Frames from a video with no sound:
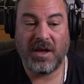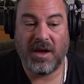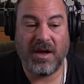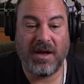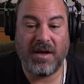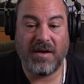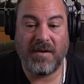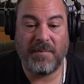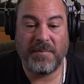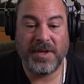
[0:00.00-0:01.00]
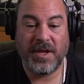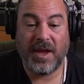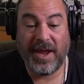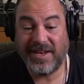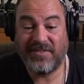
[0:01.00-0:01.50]
and
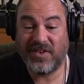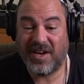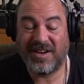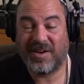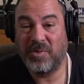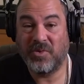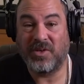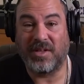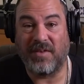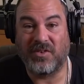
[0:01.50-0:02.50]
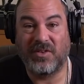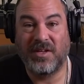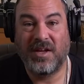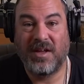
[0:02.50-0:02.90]
even on a communal level.